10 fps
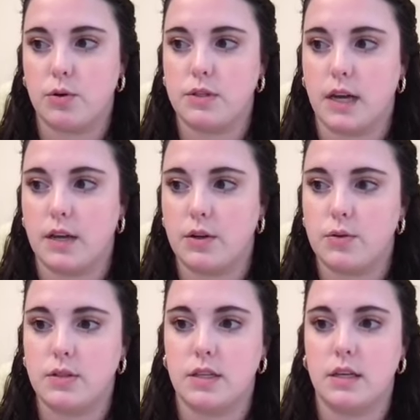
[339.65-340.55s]
diagnose
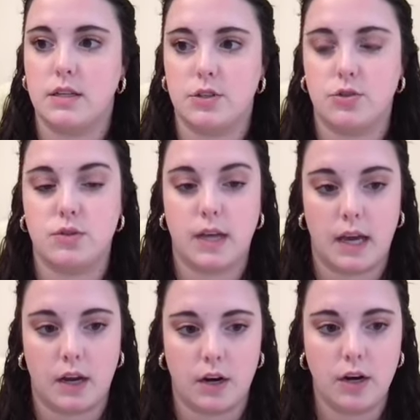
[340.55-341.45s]
the initial
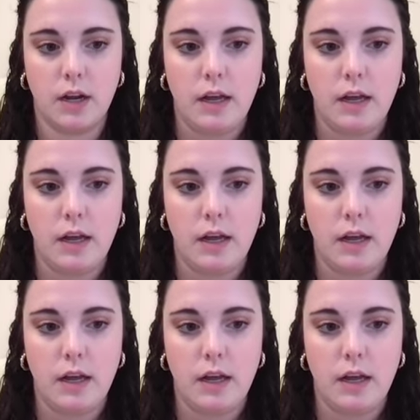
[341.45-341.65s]
tear.